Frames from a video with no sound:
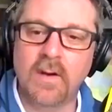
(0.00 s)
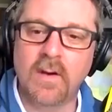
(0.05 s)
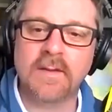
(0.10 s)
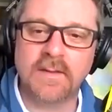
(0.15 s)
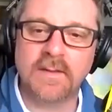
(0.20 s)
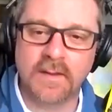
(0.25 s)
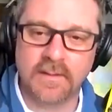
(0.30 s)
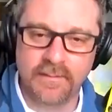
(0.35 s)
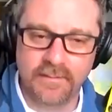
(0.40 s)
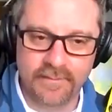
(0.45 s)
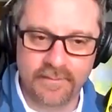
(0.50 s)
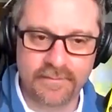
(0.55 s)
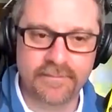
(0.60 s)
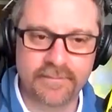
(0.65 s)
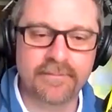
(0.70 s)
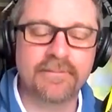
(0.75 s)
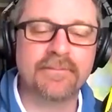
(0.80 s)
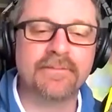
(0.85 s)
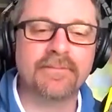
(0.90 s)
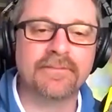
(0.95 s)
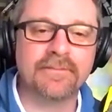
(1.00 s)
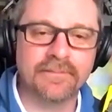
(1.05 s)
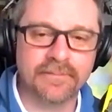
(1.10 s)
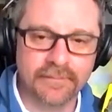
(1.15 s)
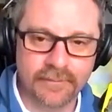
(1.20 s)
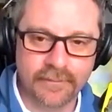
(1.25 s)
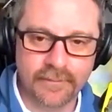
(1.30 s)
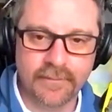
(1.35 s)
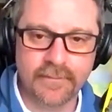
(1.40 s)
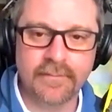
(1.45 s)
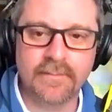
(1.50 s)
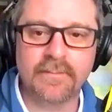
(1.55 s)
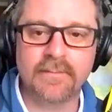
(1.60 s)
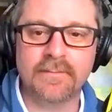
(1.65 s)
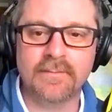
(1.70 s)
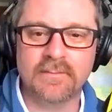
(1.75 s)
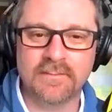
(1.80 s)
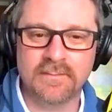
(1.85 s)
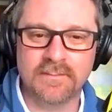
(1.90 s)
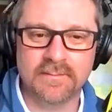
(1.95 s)
oh, this is, what the item is, or you can hit
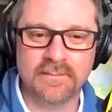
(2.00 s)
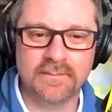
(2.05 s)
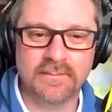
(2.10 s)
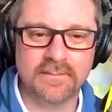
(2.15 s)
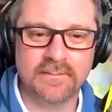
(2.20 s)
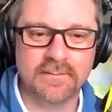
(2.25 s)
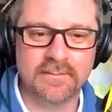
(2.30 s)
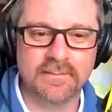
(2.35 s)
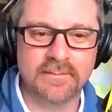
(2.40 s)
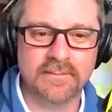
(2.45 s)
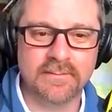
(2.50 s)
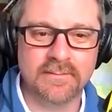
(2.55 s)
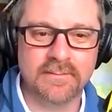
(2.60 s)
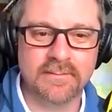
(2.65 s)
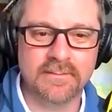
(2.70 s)
tap to recycle